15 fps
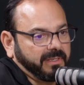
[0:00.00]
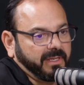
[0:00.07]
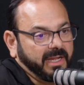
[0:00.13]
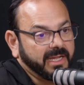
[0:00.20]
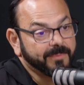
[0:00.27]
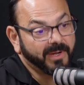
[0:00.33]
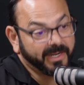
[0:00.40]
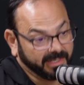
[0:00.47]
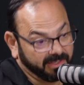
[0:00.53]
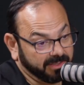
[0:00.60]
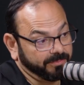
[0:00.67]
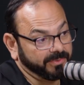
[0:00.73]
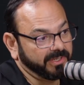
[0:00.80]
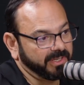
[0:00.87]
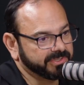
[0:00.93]
anybody on
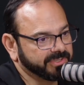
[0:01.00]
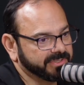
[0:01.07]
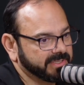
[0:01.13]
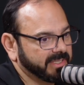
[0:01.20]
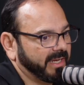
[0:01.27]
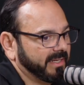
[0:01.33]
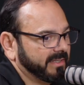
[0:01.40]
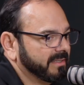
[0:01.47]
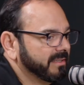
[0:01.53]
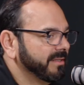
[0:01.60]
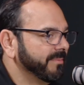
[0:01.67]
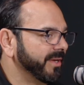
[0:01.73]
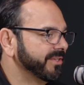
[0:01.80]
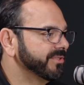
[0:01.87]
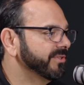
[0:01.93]
the production side
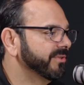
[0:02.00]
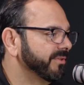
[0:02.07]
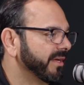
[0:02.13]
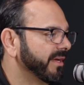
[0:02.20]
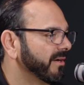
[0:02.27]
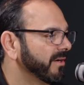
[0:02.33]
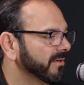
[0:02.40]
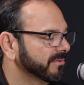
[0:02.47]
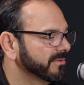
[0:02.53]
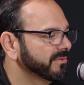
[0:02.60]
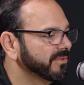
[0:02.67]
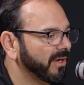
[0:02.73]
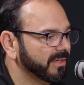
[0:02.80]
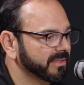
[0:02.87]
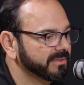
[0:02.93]
to make sure they are
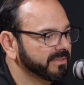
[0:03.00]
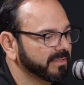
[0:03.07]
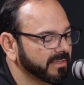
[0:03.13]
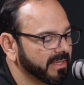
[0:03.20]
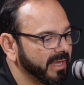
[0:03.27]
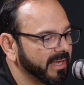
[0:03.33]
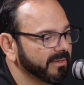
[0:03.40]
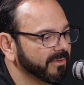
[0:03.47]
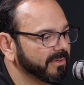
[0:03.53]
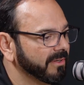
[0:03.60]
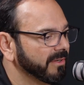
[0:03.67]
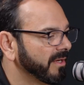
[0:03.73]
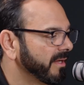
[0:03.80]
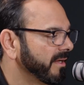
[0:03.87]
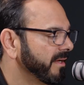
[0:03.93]
talking to the
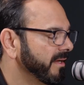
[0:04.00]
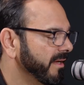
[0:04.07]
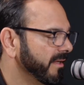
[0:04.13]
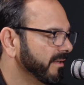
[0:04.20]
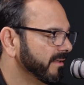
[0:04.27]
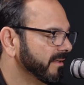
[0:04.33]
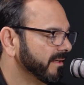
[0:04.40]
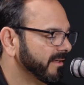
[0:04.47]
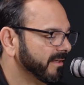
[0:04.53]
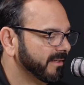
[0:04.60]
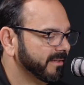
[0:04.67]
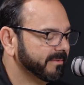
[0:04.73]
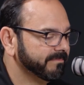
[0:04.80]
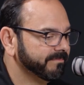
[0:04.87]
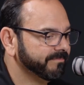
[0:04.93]
caterer and
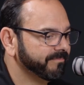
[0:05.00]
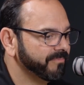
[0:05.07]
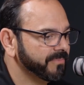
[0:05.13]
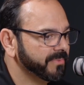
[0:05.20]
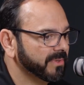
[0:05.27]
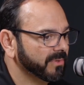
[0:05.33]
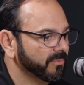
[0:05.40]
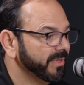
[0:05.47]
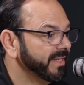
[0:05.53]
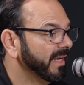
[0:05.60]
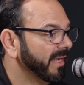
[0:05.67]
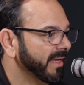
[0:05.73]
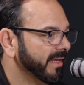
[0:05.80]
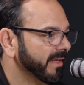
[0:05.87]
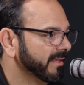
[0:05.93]

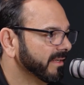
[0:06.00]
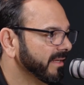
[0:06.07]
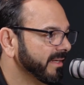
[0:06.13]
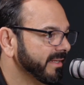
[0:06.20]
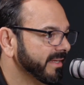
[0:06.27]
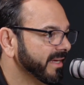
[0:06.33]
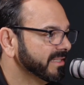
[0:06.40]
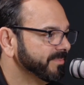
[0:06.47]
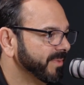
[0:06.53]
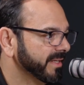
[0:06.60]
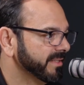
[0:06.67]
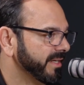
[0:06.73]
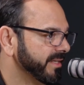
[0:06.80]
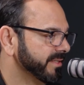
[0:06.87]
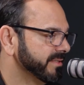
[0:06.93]
relaying any
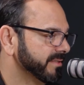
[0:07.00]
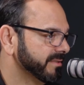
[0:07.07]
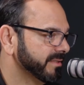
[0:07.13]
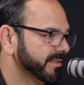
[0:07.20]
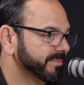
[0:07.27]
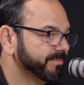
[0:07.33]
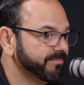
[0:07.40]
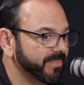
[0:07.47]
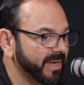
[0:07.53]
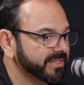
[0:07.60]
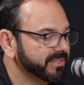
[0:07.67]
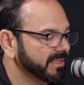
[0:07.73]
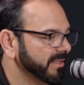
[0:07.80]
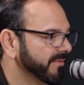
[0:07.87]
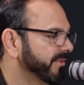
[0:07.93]
expectations,
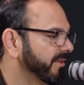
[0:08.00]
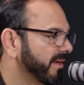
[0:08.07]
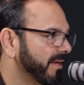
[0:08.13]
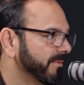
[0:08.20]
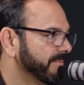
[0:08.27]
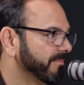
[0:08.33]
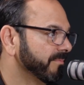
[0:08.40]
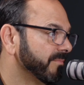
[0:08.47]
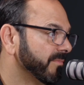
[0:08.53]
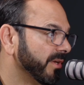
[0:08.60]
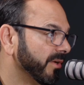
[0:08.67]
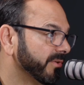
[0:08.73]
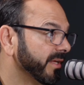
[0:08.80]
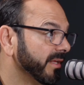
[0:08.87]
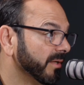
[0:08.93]
especially if they're not,
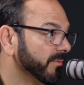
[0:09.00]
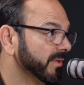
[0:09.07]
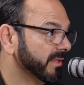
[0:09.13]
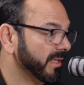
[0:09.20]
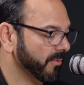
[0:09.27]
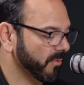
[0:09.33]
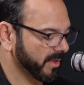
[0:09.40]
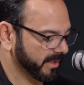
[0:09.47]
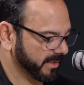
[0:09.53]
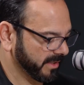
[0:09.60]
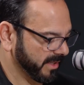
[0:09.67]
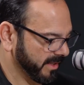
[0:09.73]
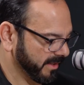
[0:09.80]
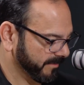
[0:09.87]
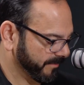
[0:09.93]
getting what they wanted to
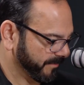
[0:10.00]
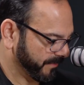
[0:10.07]
get.